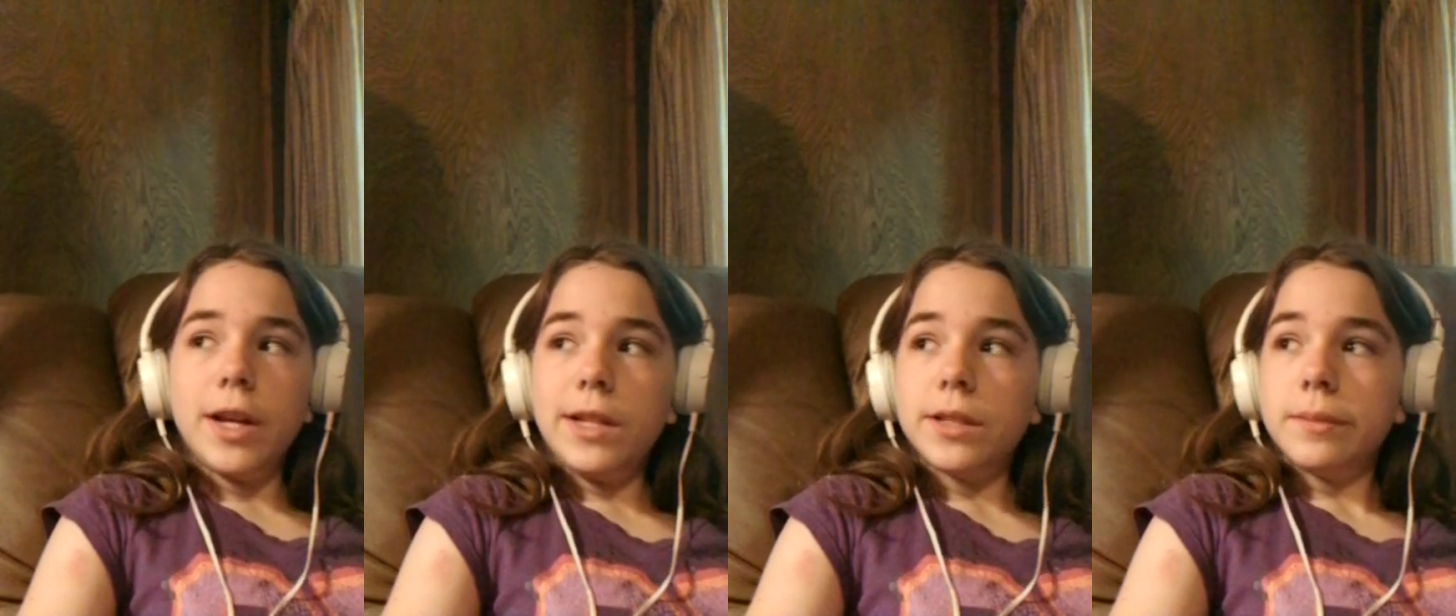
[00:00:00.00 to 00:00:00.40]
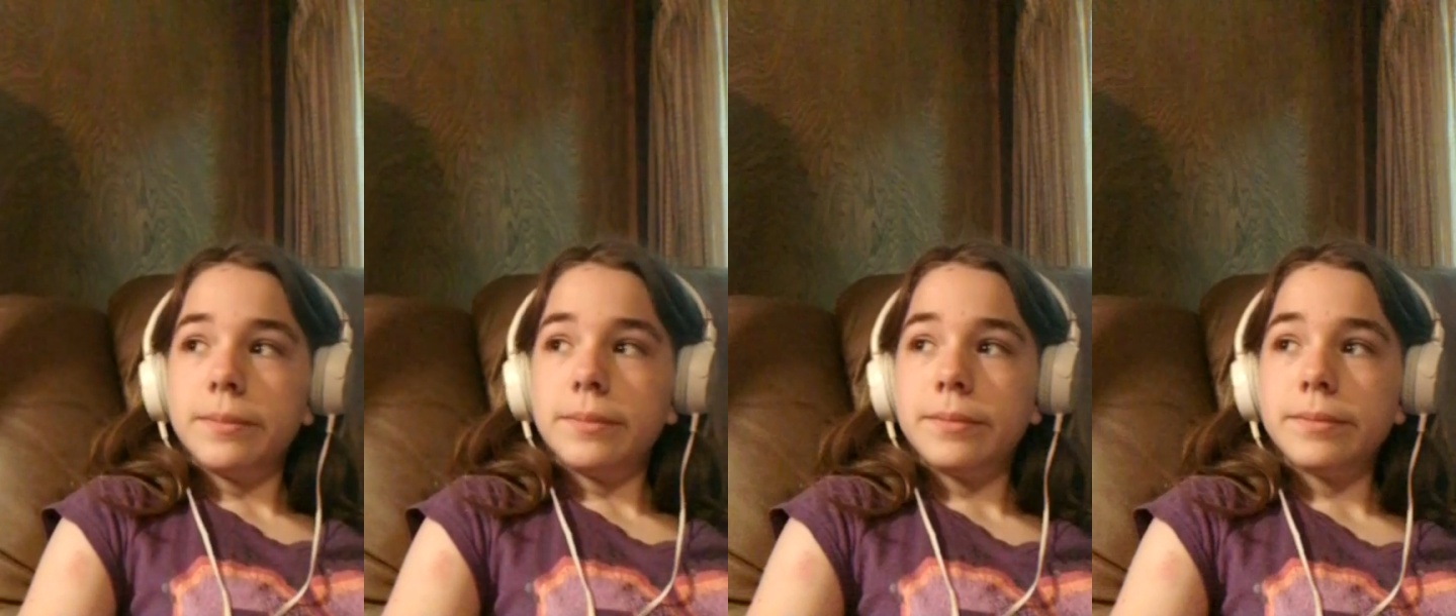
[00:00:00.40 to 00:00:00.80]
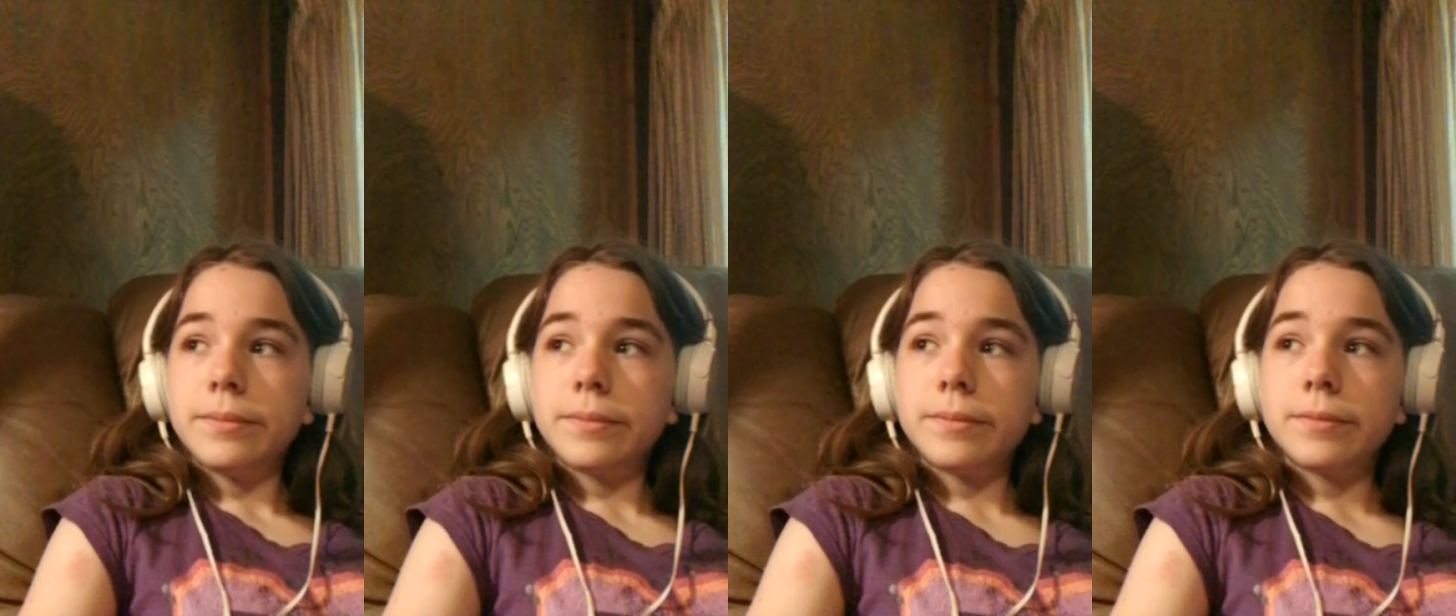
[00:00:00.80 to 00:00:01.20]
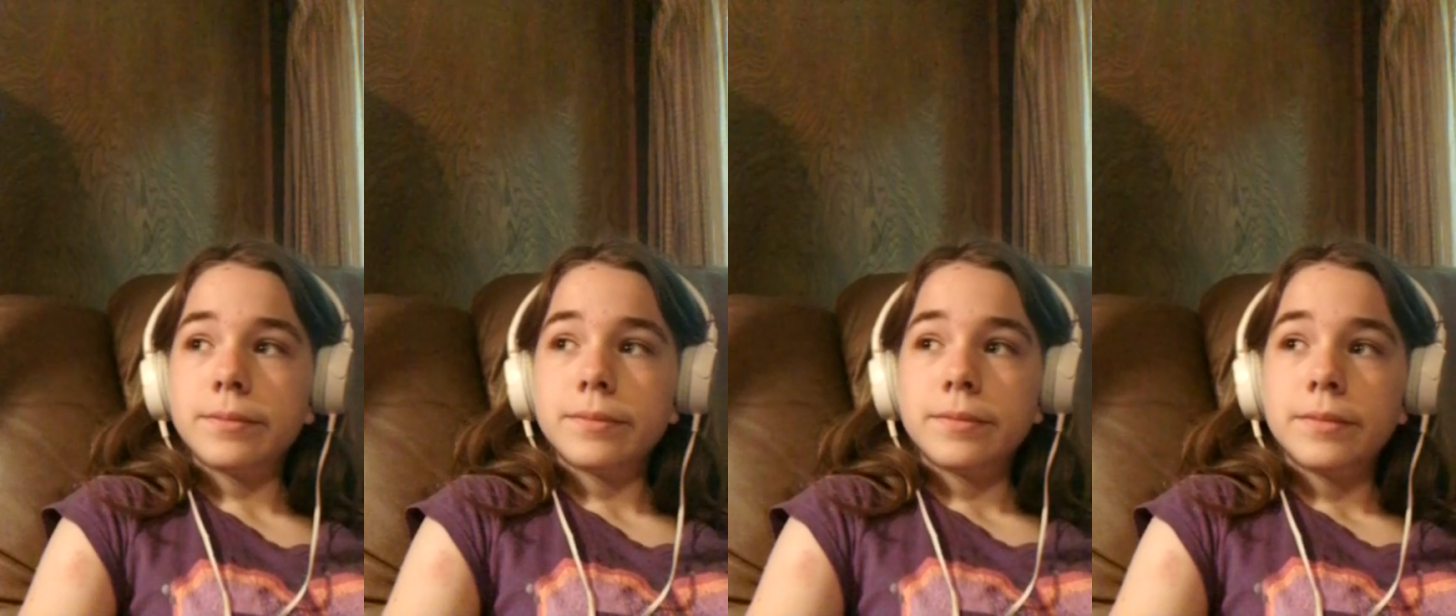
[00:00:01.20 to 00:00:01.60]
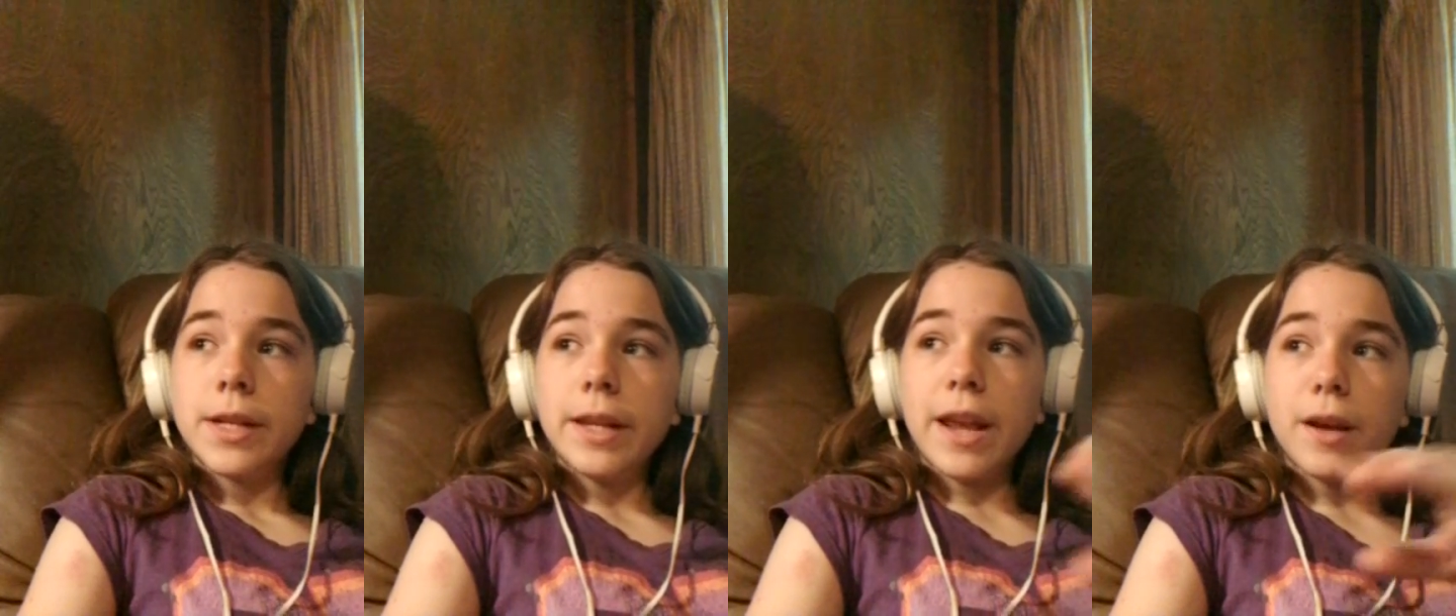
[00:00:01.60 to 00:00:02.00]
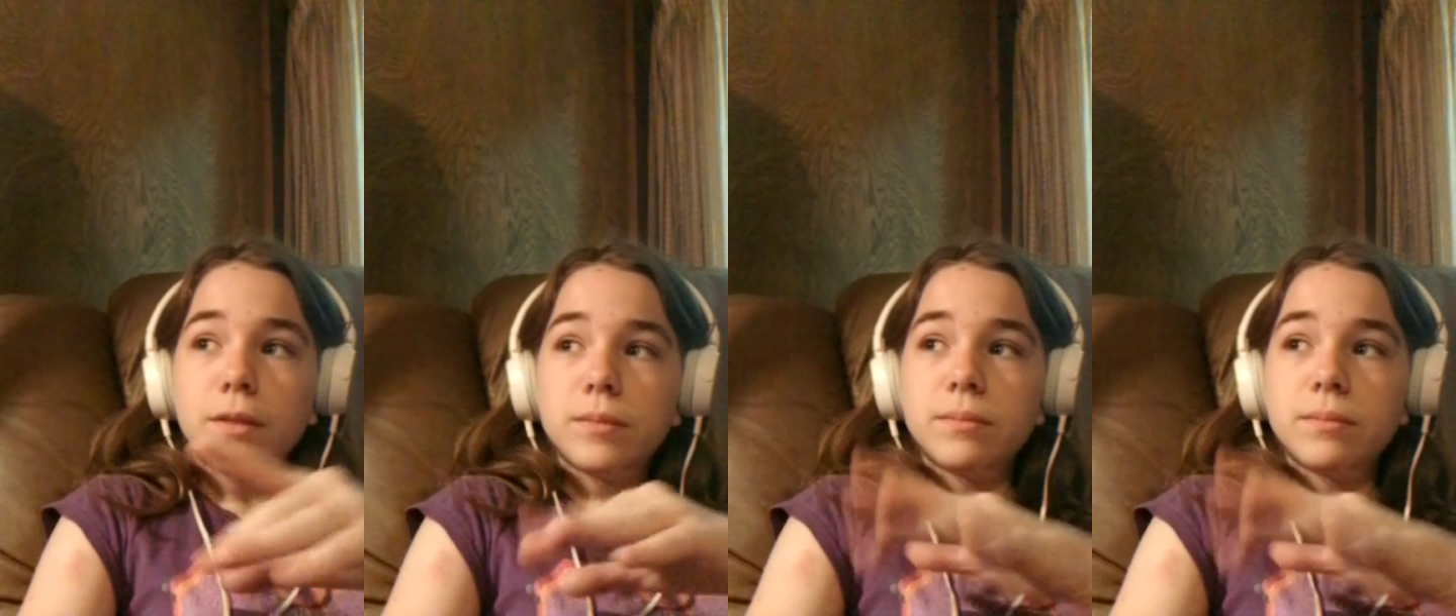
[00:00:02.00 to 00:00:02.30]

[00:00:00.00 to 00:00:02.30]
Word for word: is Nana.